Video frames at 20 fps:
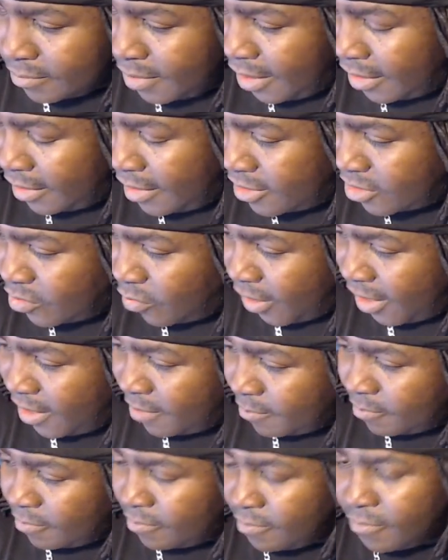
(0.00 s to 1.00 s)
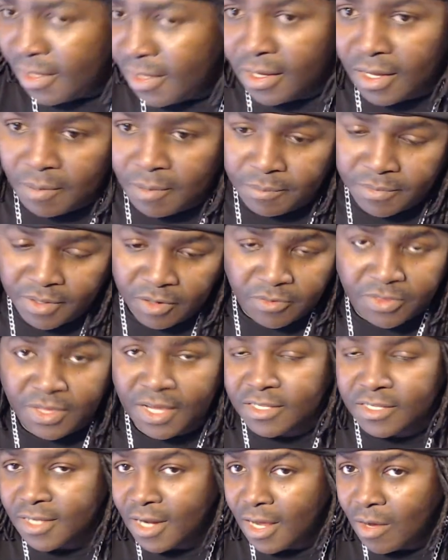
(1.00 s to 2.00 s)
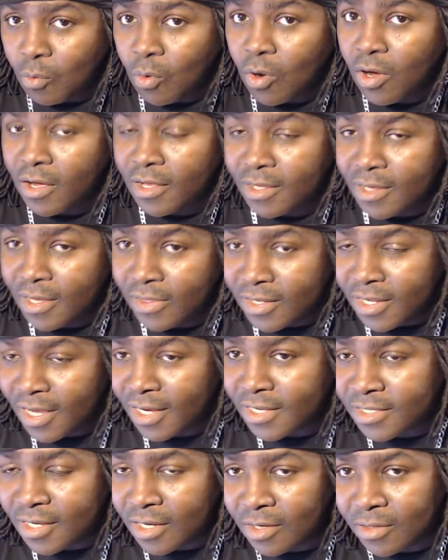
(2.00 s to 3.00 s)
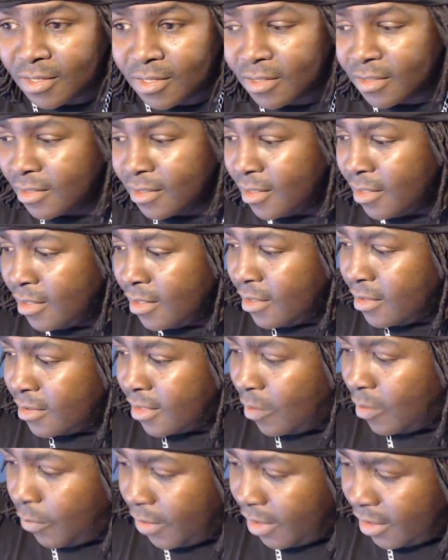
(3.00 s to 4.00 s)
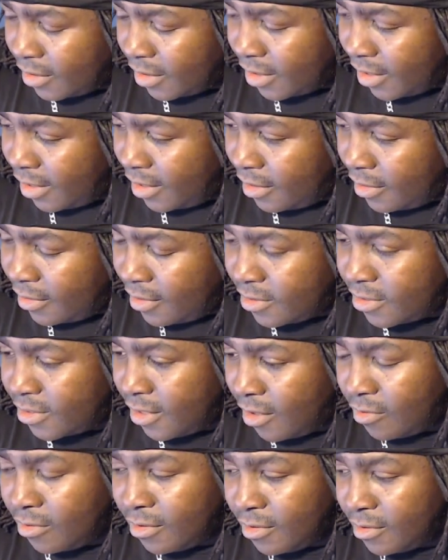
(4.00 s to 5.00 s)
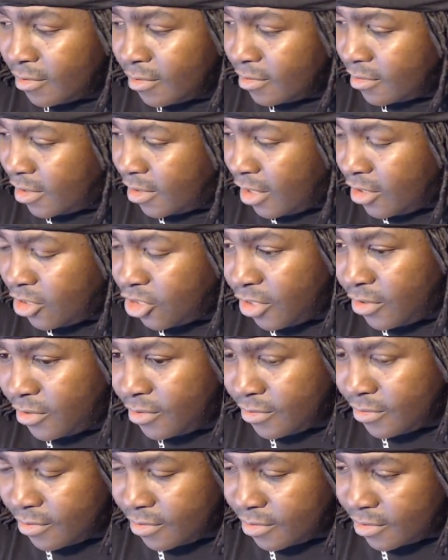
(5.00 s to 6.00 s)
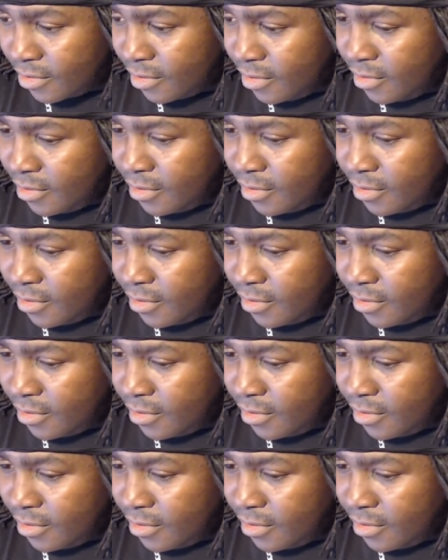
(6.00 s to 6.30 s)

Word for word: It is great. Um, there are things that I want in the next Zelda that we didn't get in the Zelda dungeons,